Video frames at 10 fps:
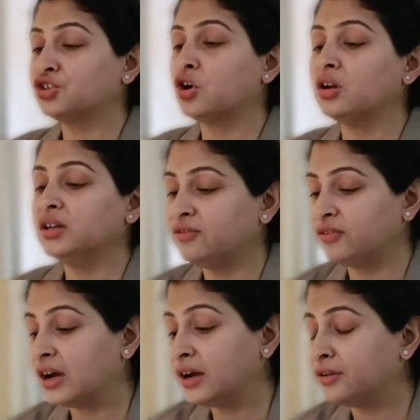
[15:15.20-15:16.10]

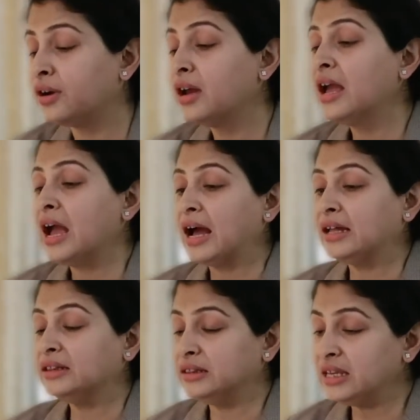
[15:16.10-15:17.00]
cauliflower,
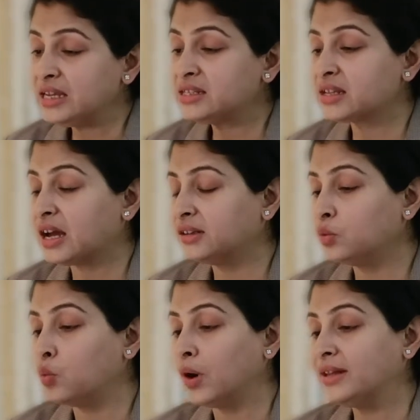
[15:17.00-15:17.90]
and these are the
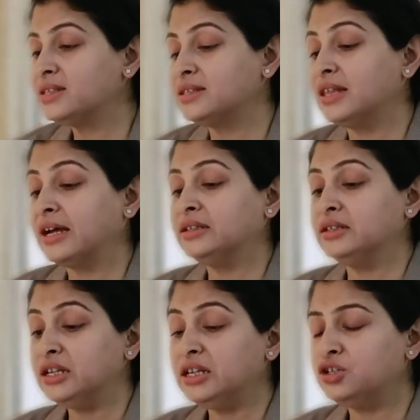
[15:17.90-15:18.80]
ones that
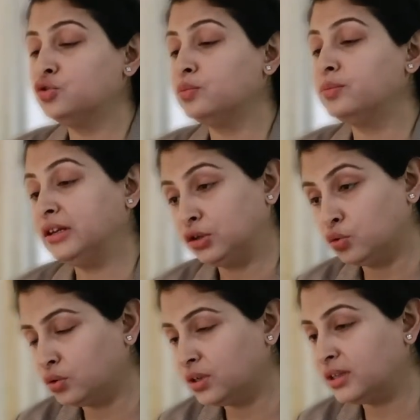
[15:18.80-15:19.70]
need to be
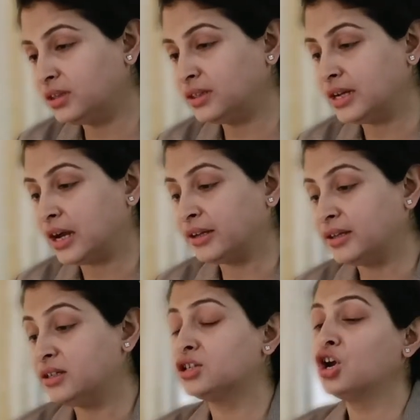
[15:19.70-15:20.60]
included in the
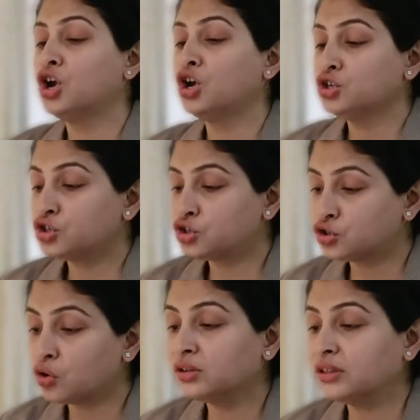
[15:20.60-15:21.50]
diet
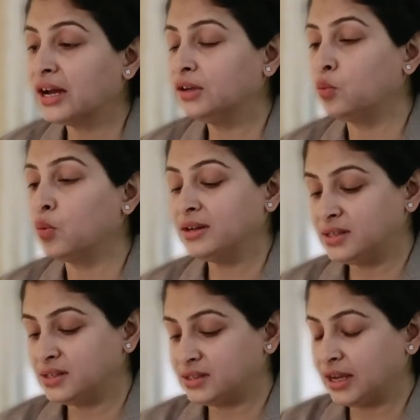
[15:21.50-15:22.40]
so that one
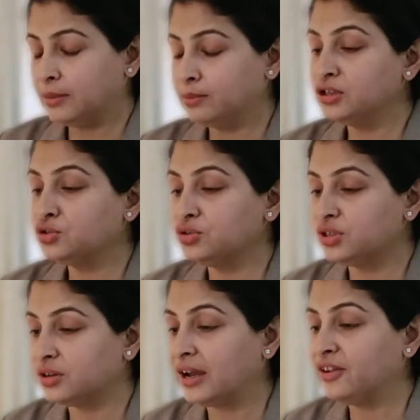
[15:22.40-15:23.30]
is able to
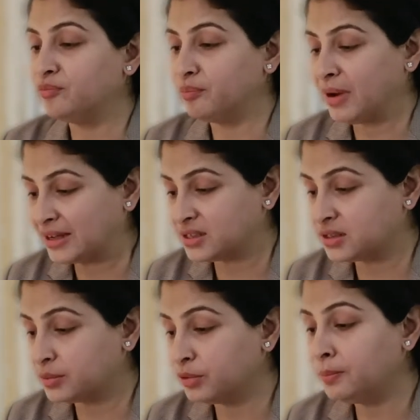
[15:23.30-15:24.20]
derive
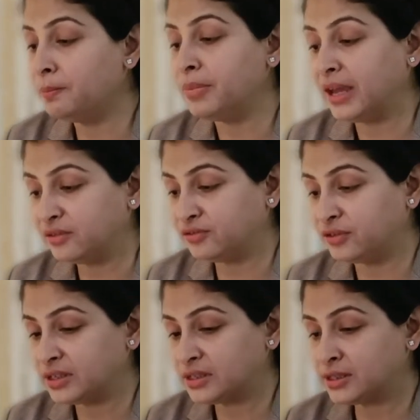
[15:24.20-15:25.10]
maximum
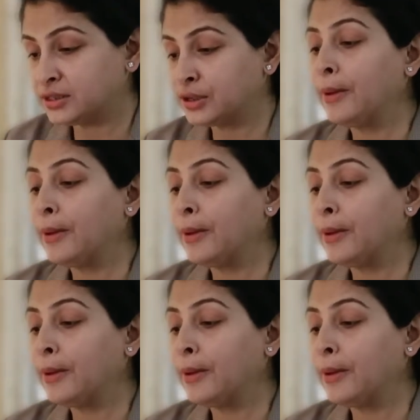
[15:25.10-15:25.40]
benefits.